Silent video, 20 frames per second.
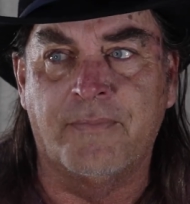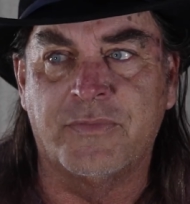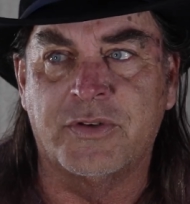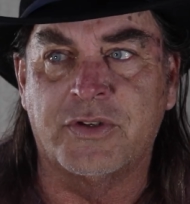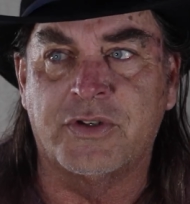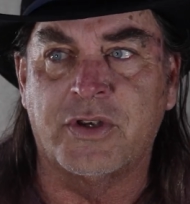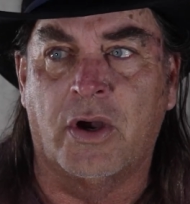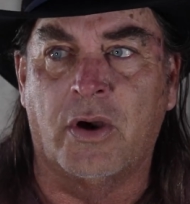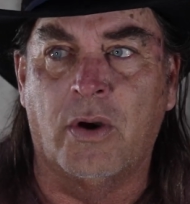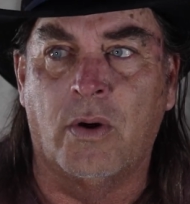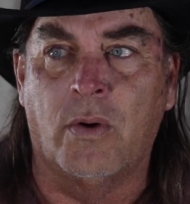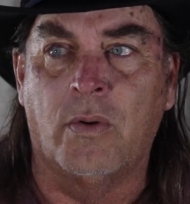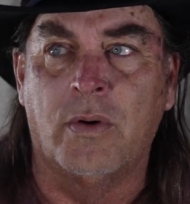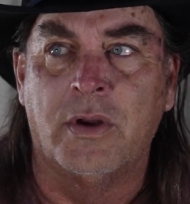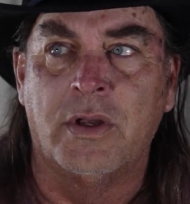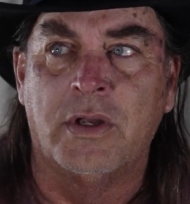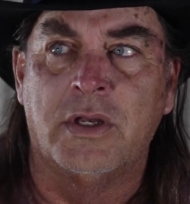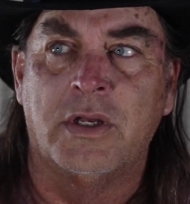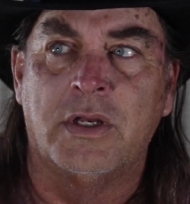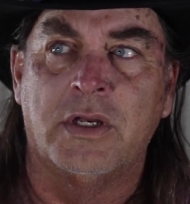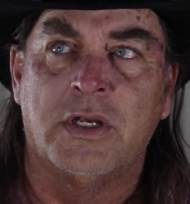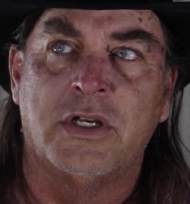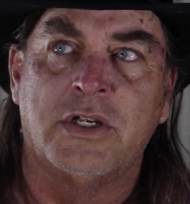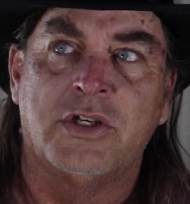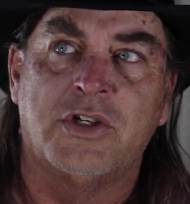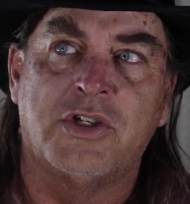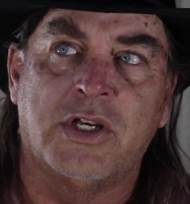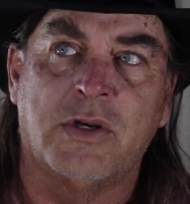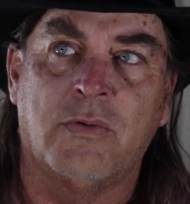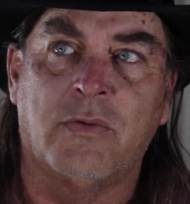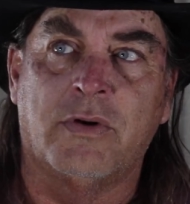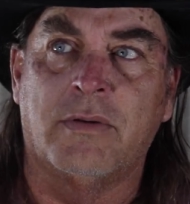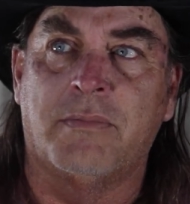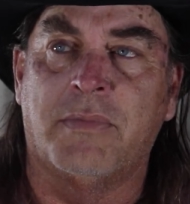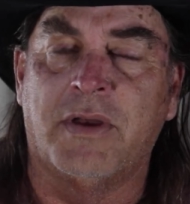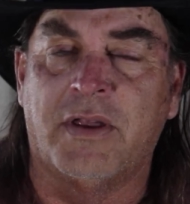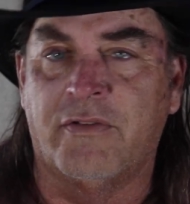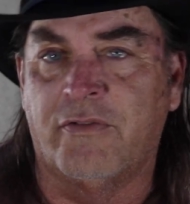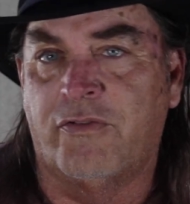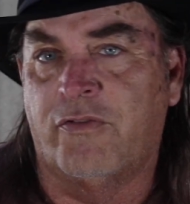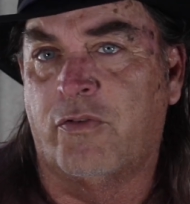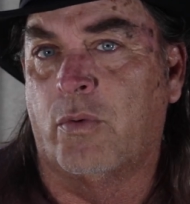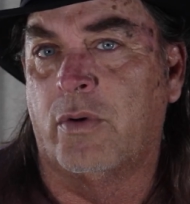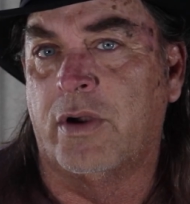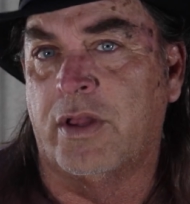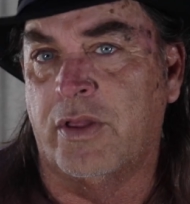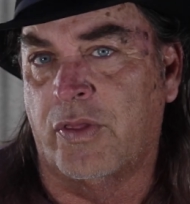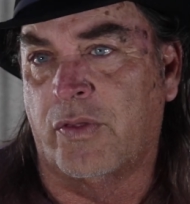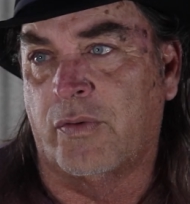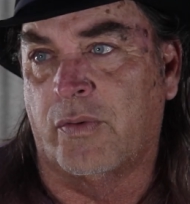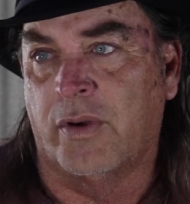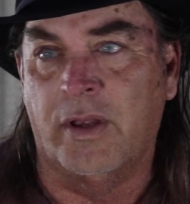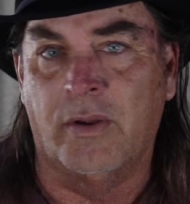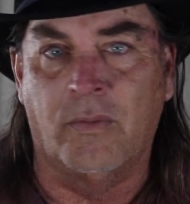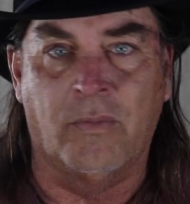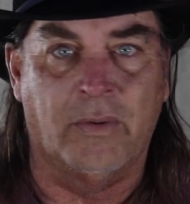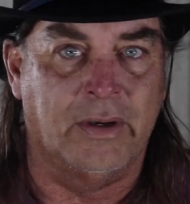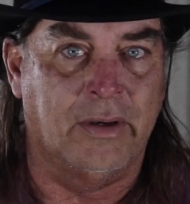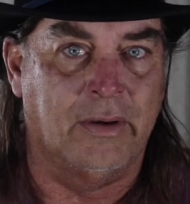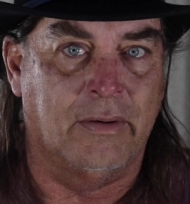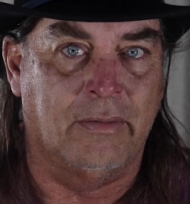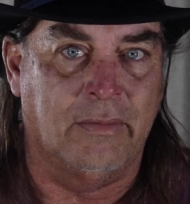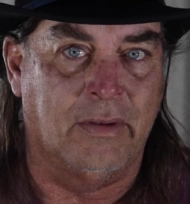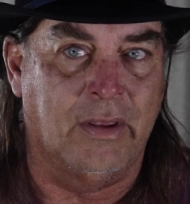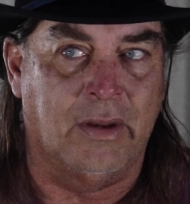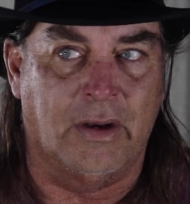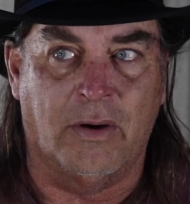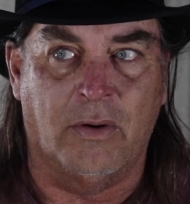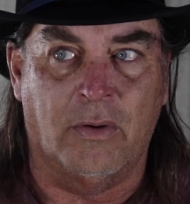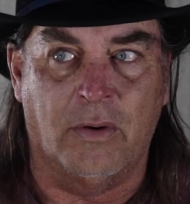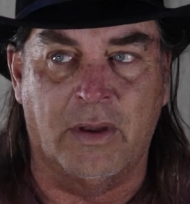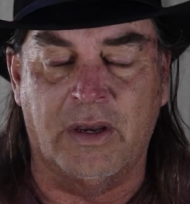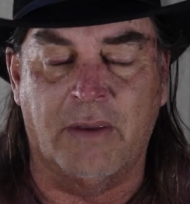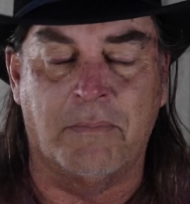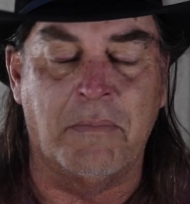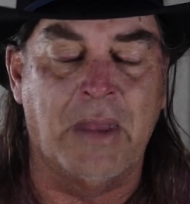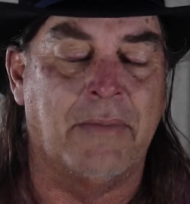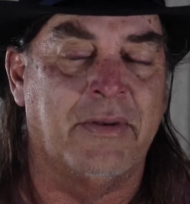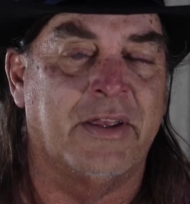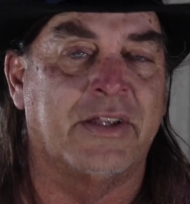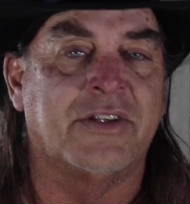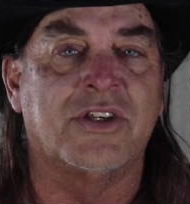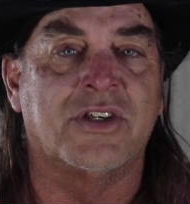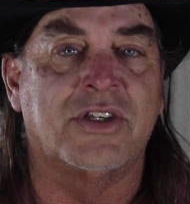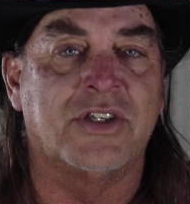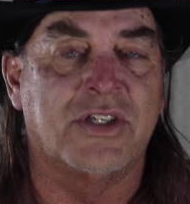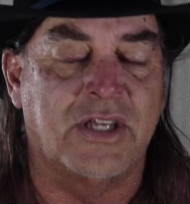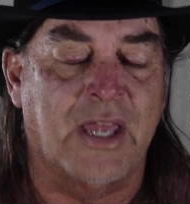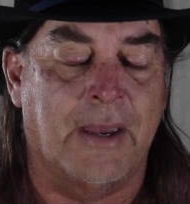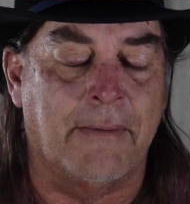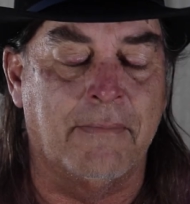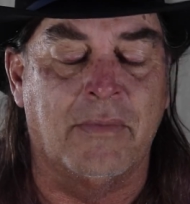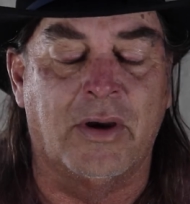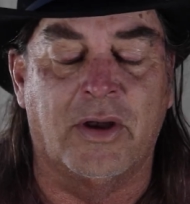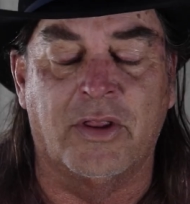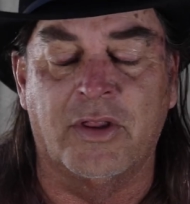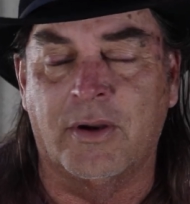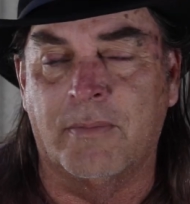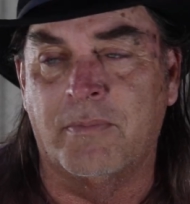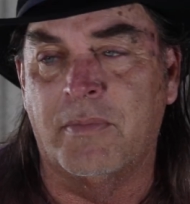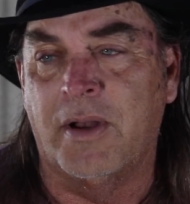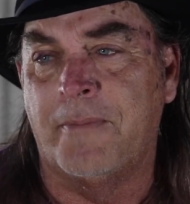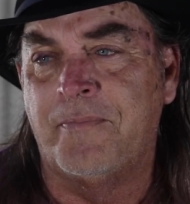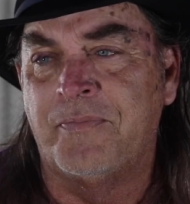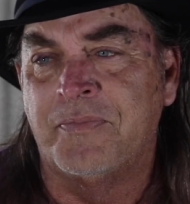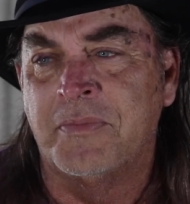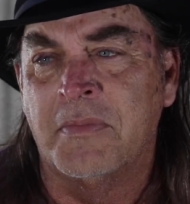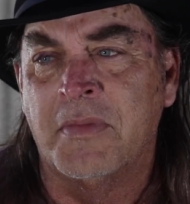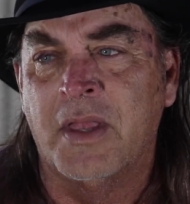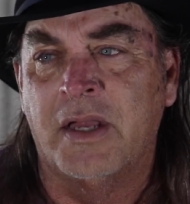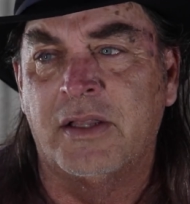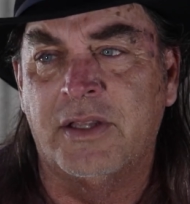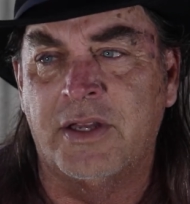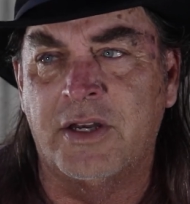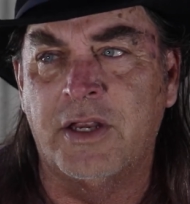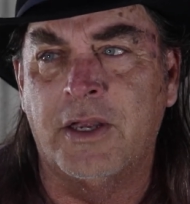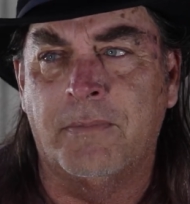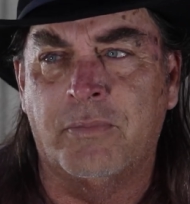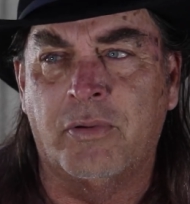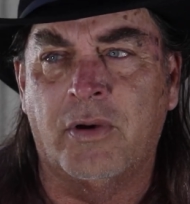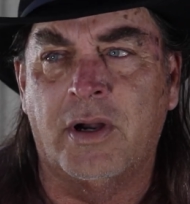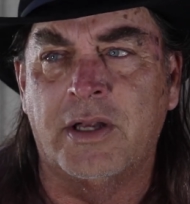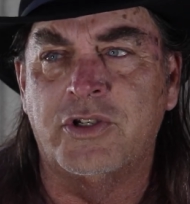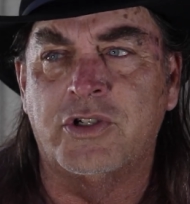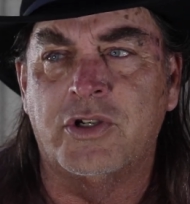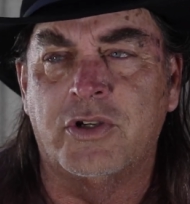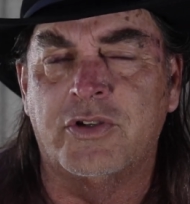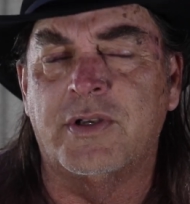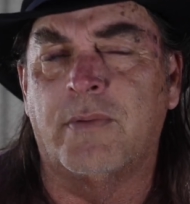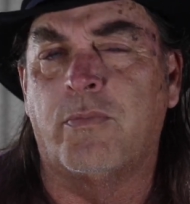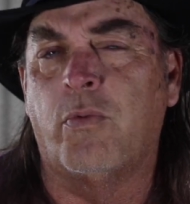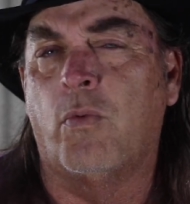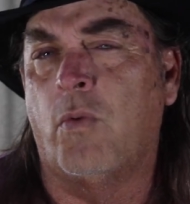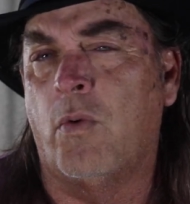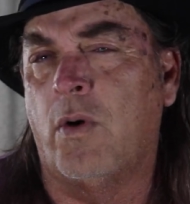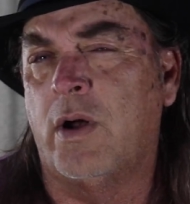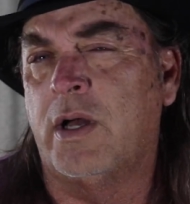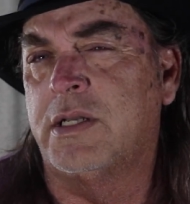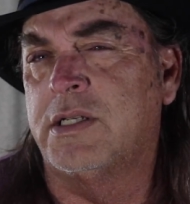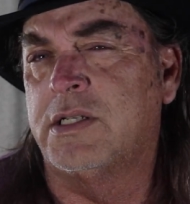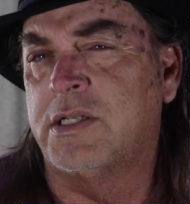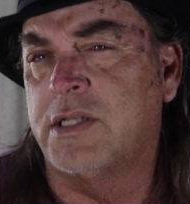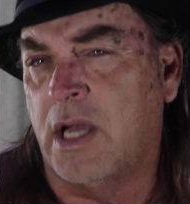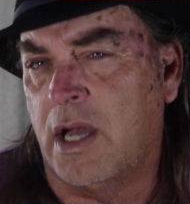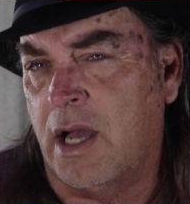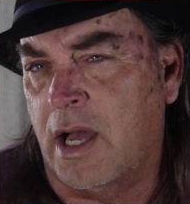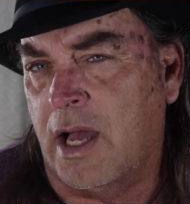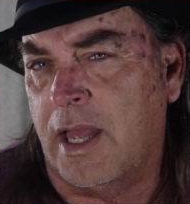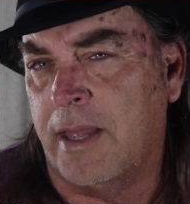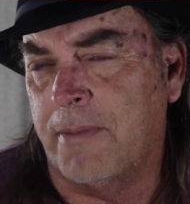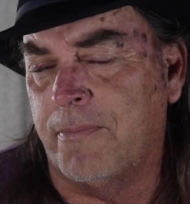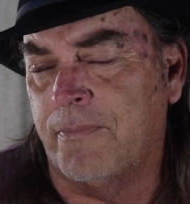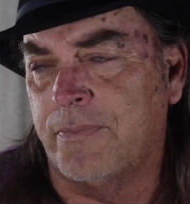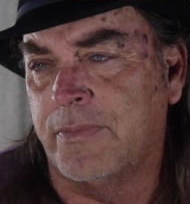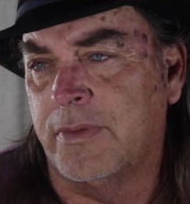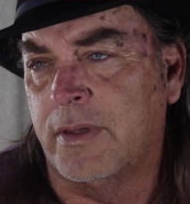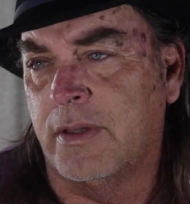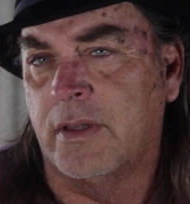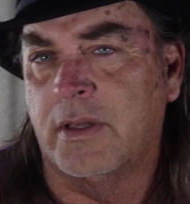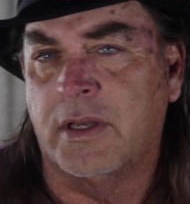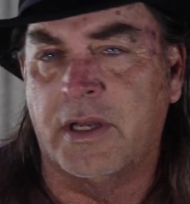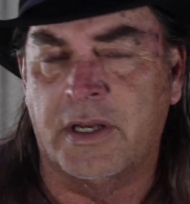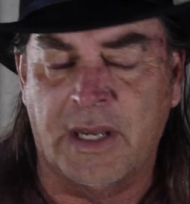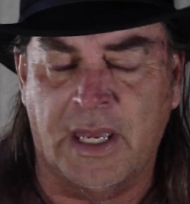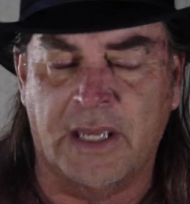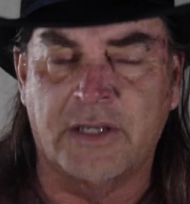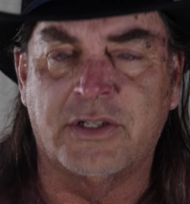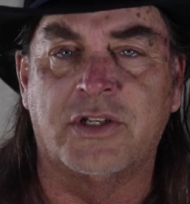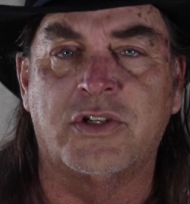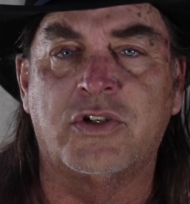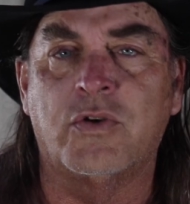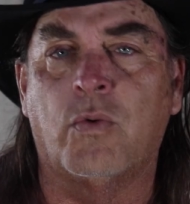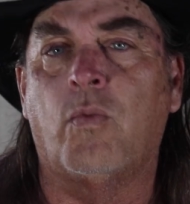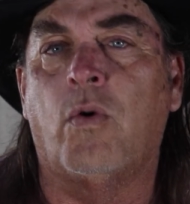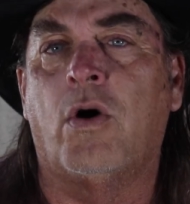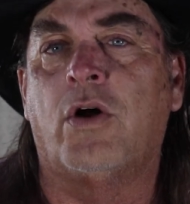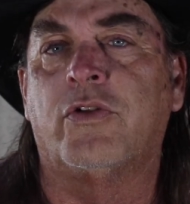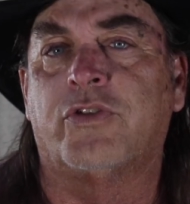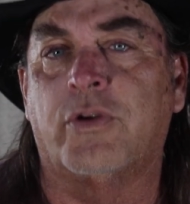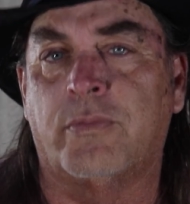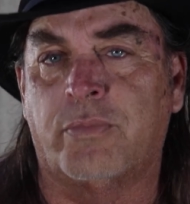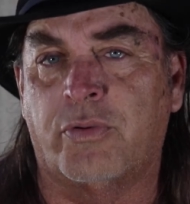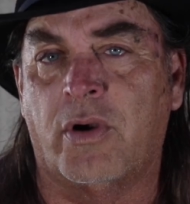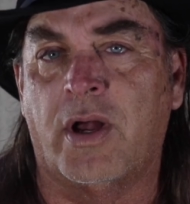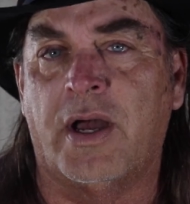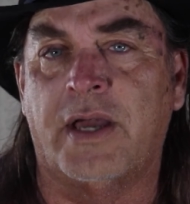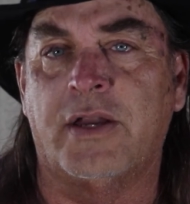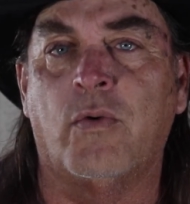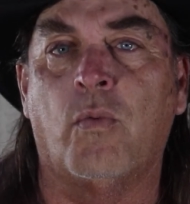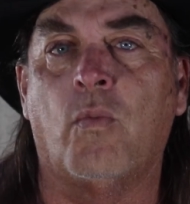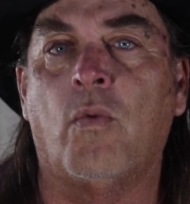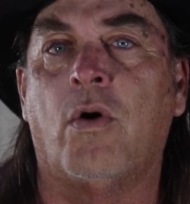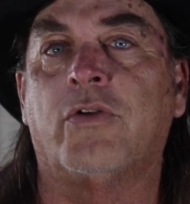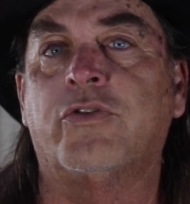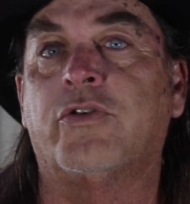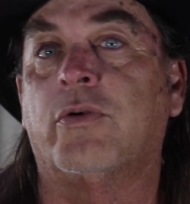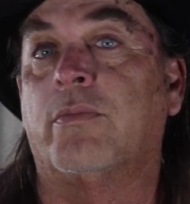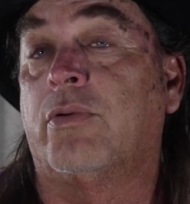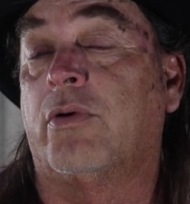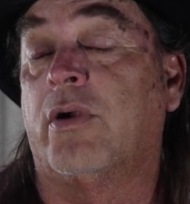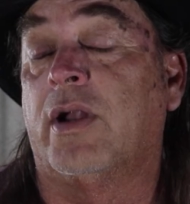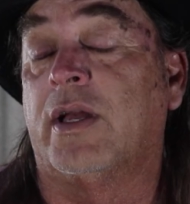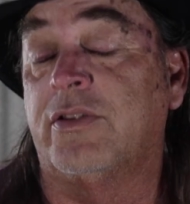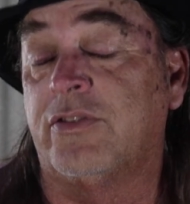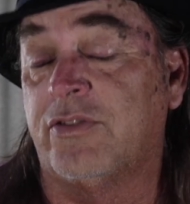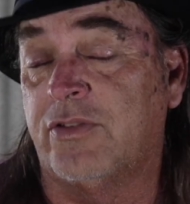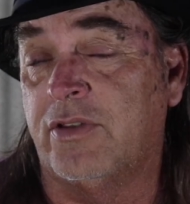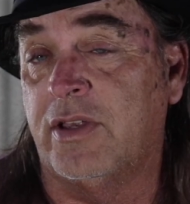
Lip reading: so she would have been 43 when, you know, and maybe it's a stepmother, but Lydia Perrine shows up one time connected to Walter Perrine and Walter Perrine